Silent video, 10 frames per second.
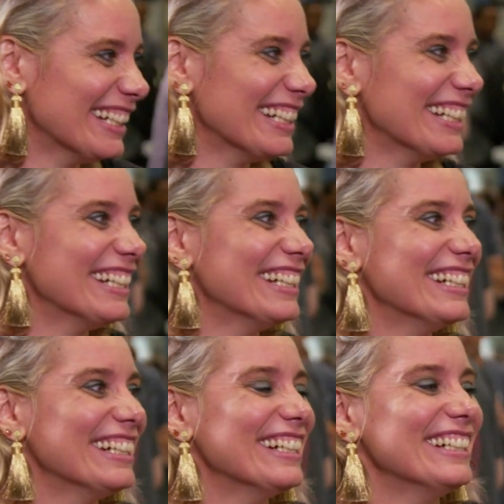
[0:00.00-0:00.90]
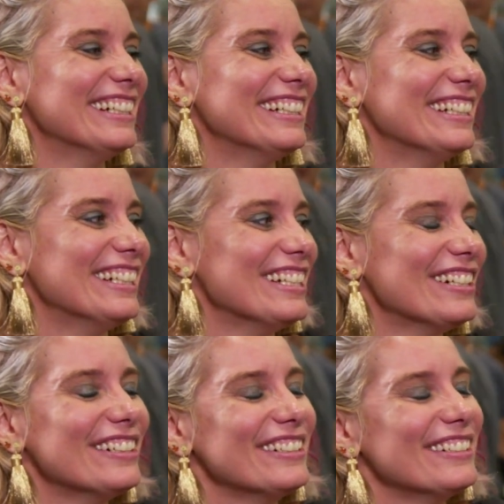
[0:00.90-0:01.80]

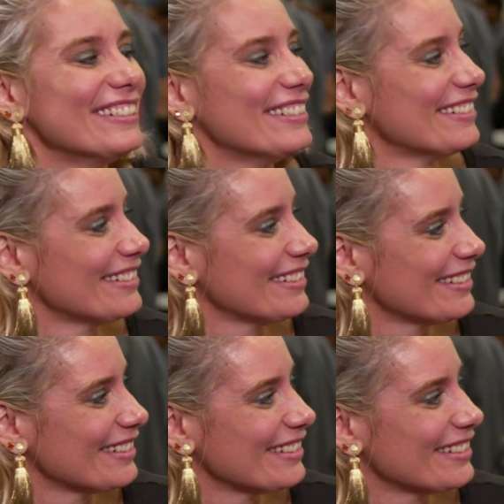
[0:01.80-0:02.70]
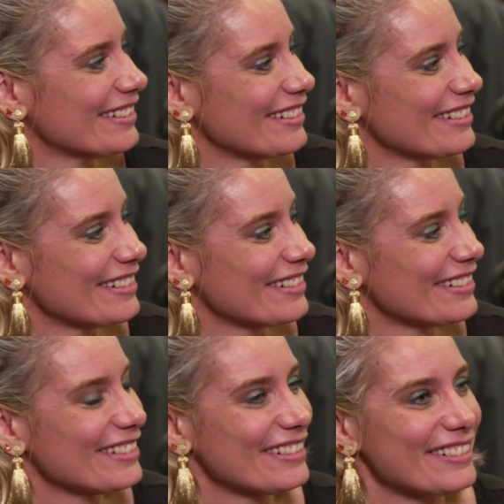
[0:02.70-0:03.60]

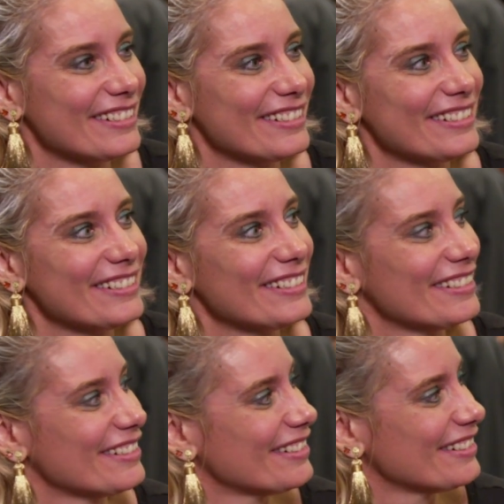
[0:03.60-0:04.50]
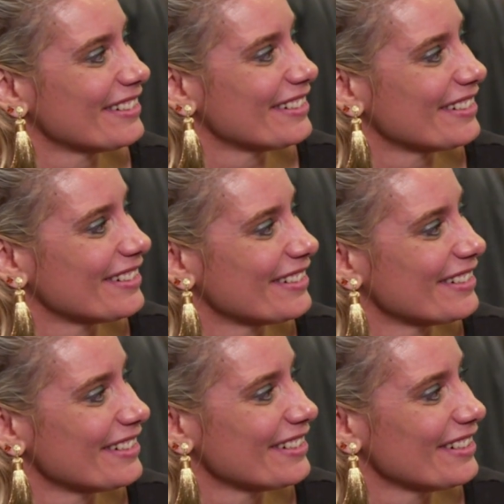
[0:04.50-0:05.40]
[no speech]